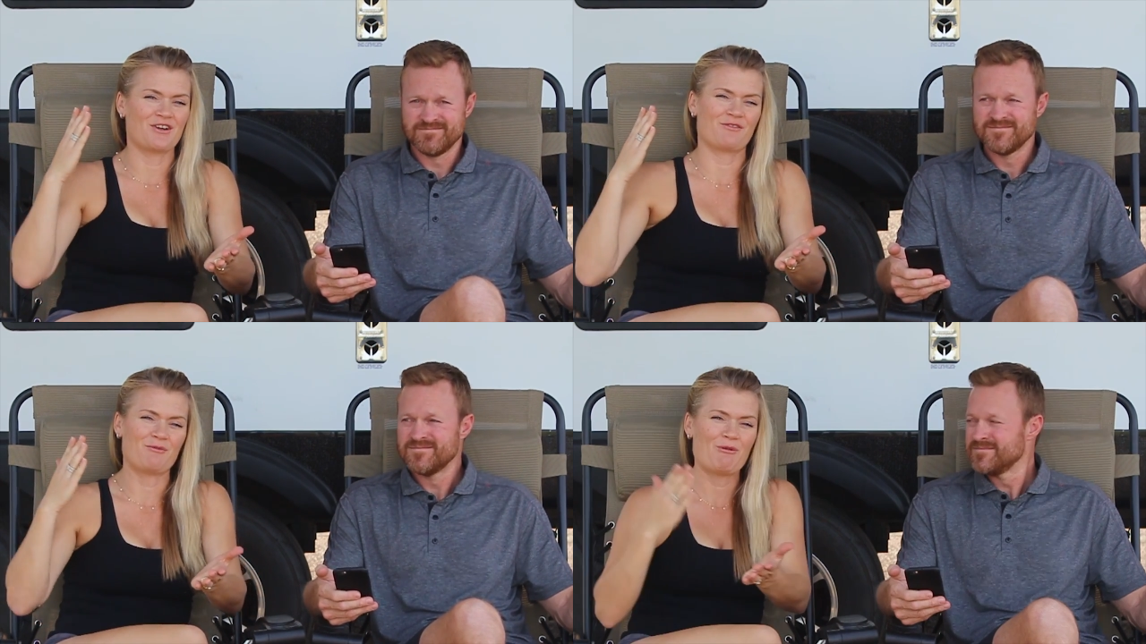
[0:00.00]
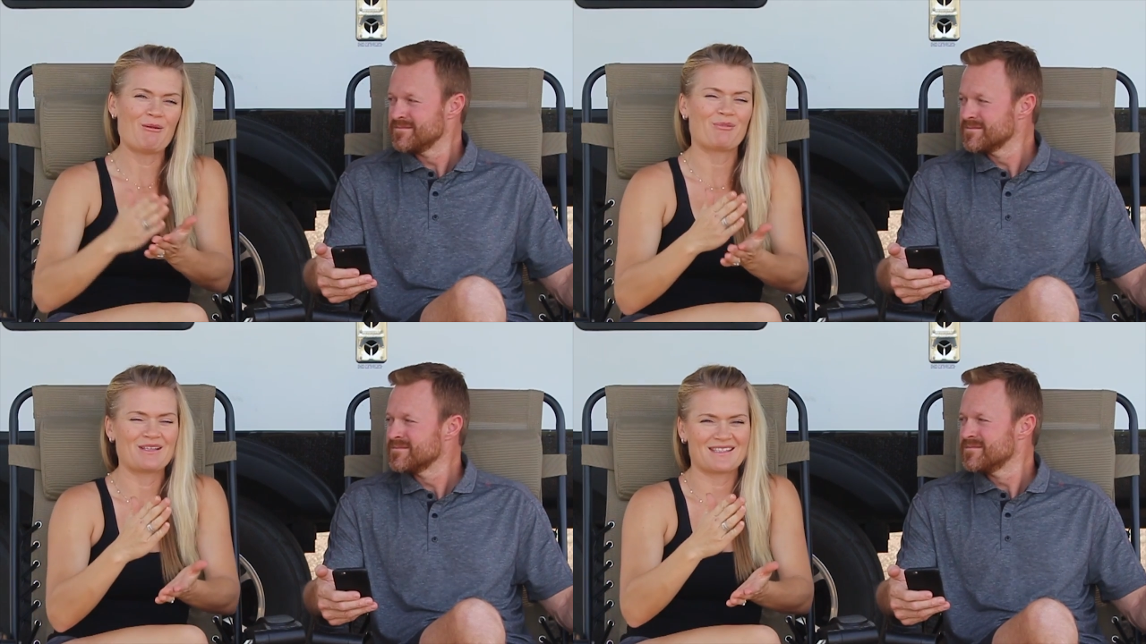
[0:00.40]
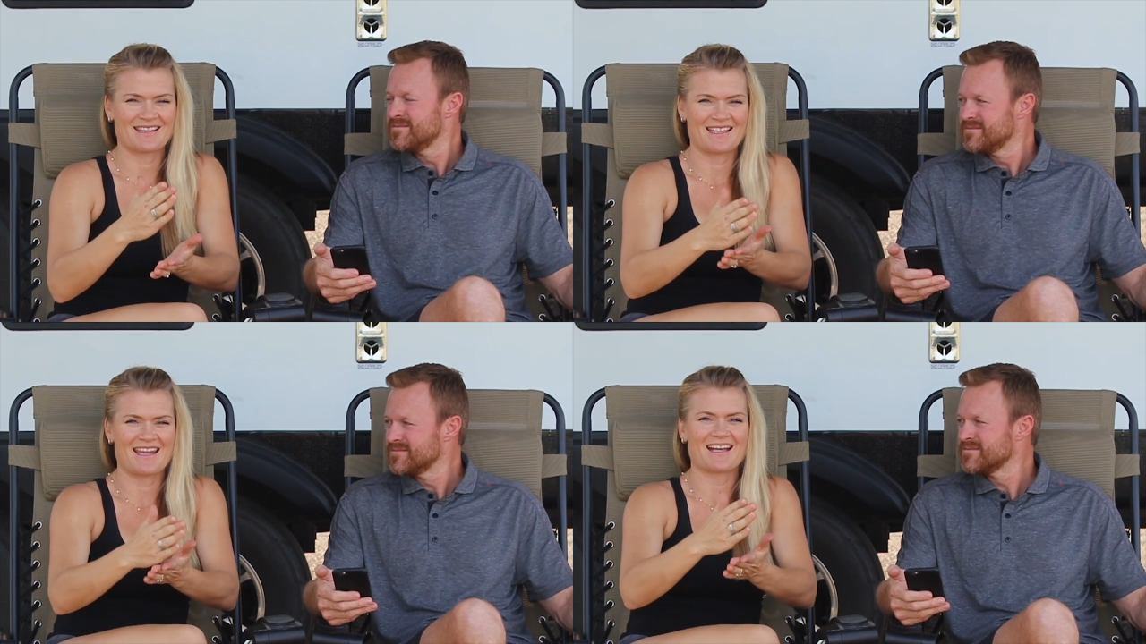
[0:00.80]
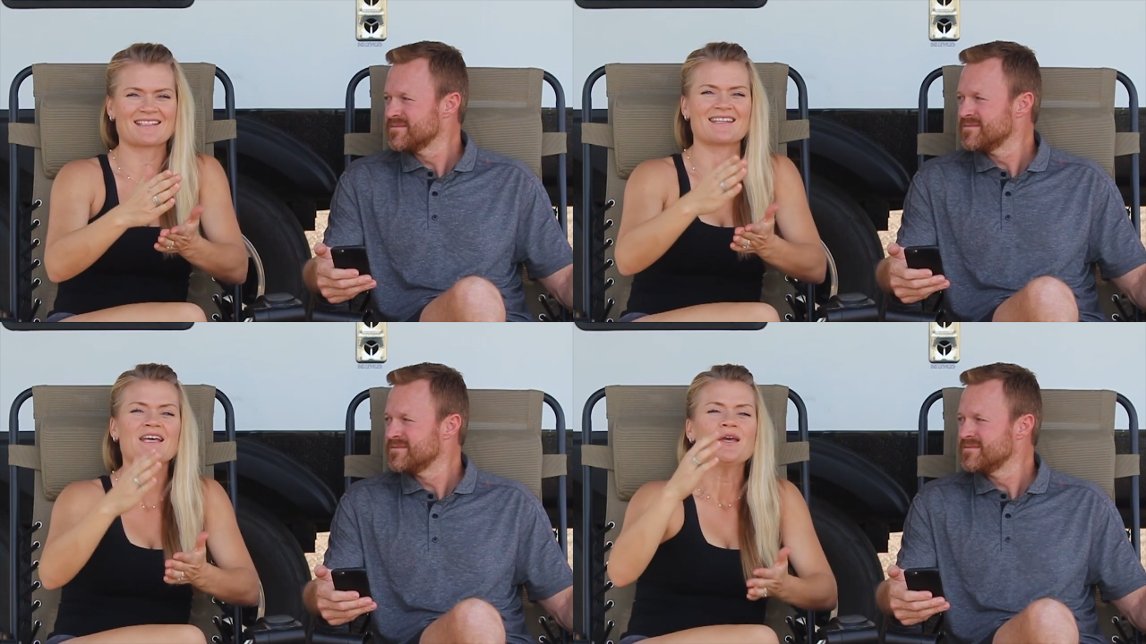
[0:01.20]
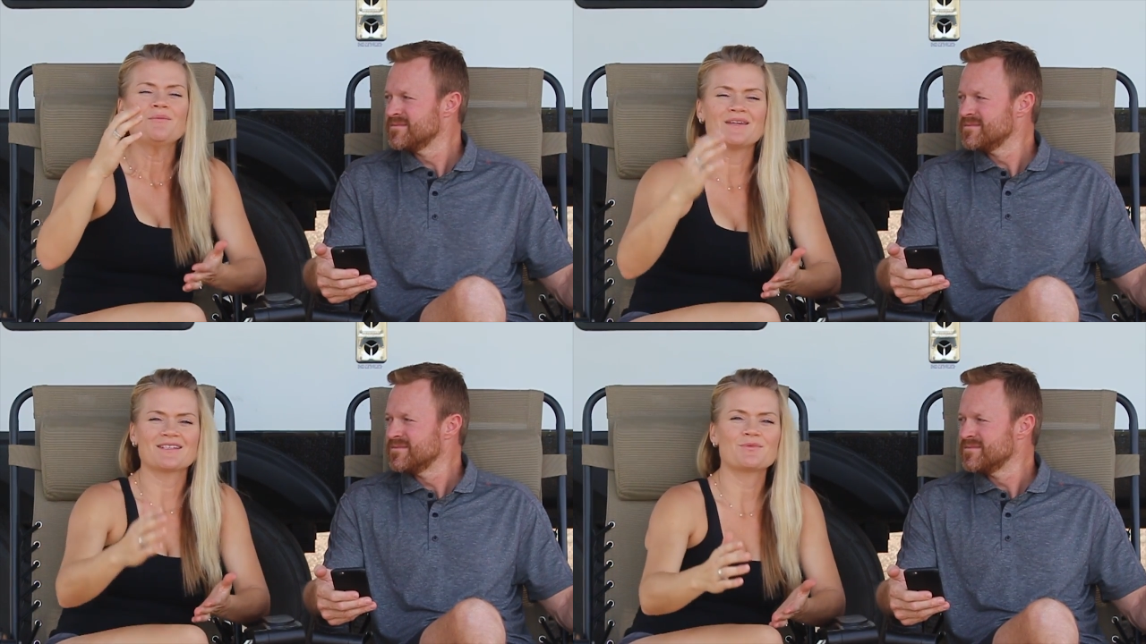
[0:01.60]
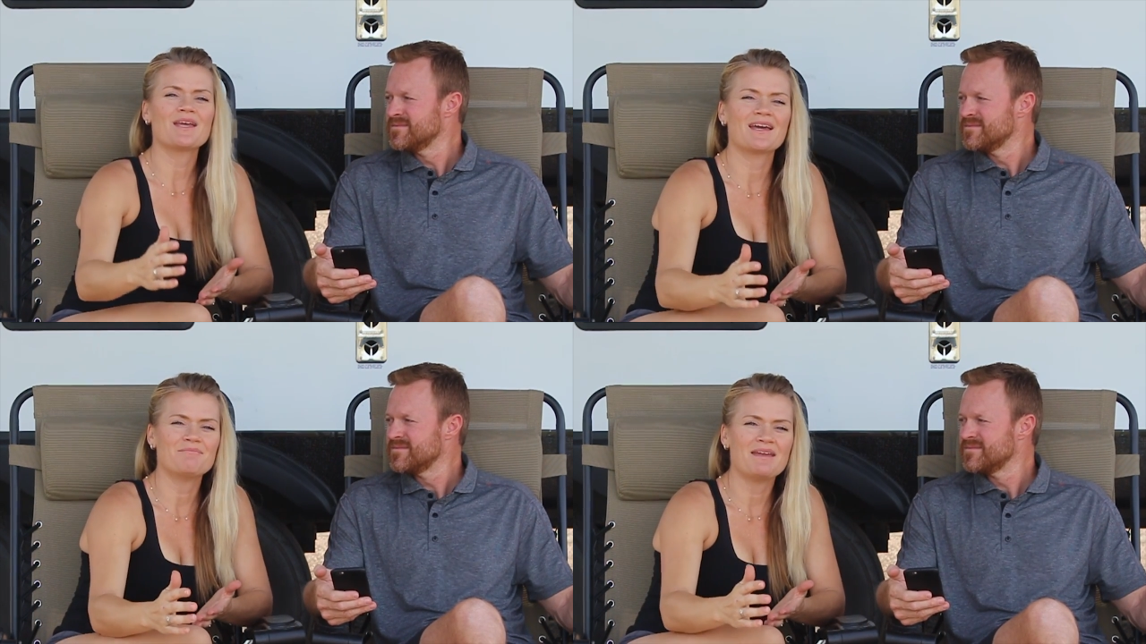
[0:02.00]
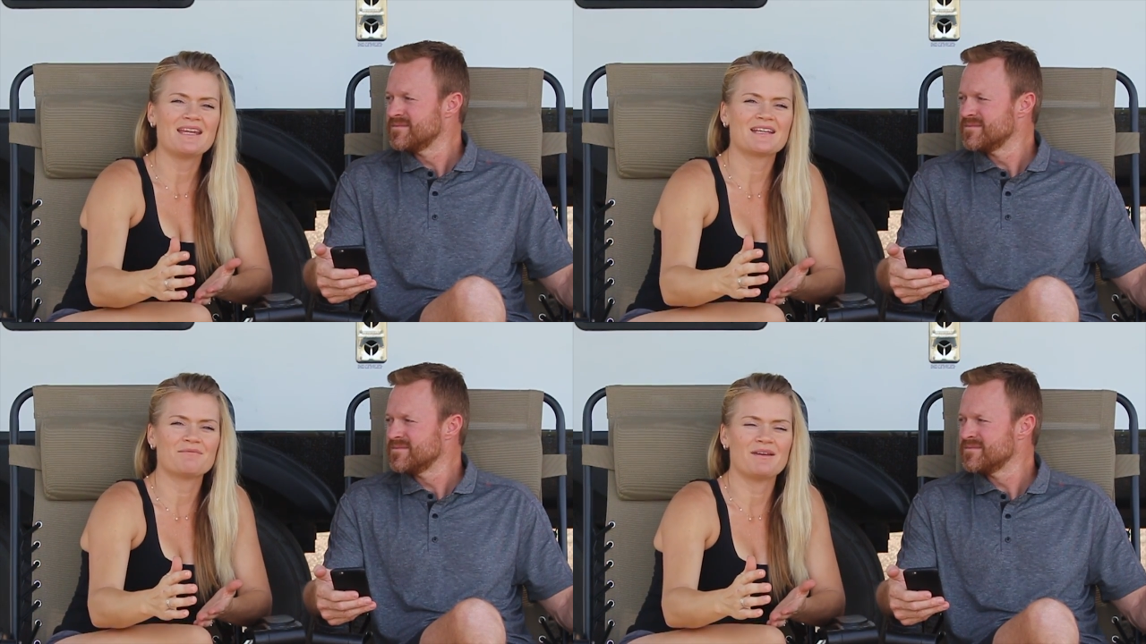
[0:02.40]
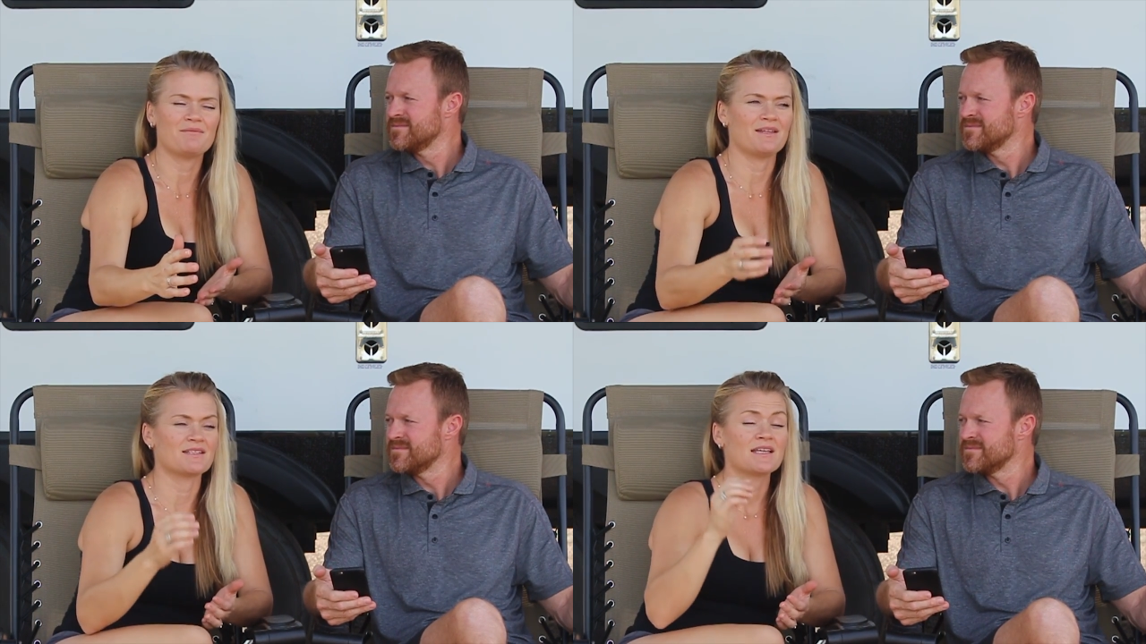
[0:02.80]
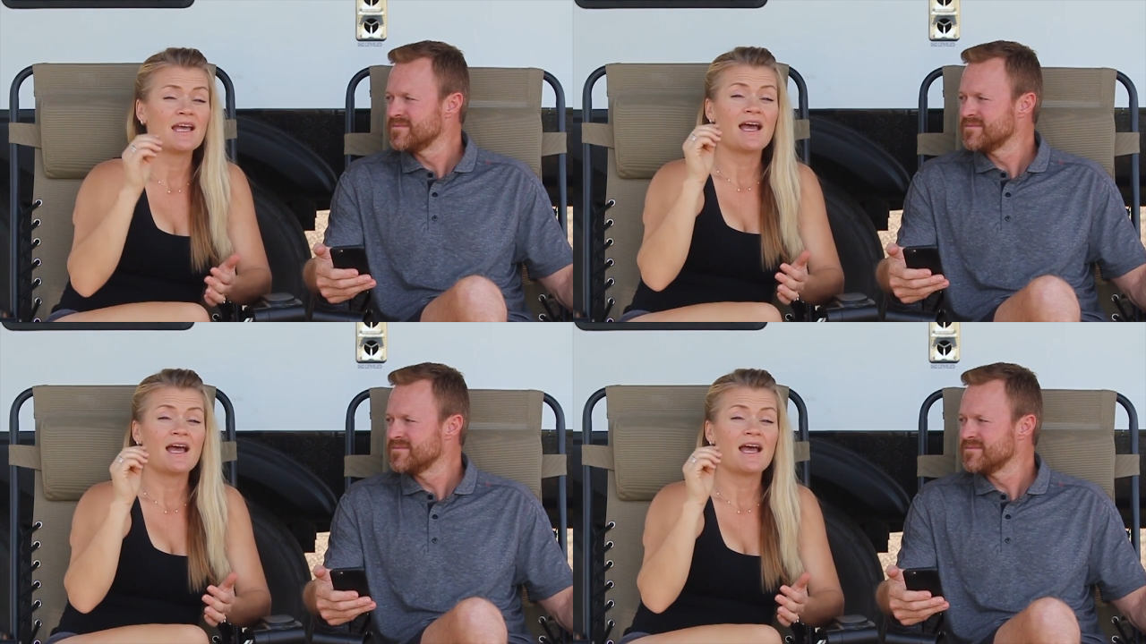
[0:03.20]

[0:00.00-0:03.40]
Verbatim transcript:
Speaker 1: from one place to the next because we had made commitments.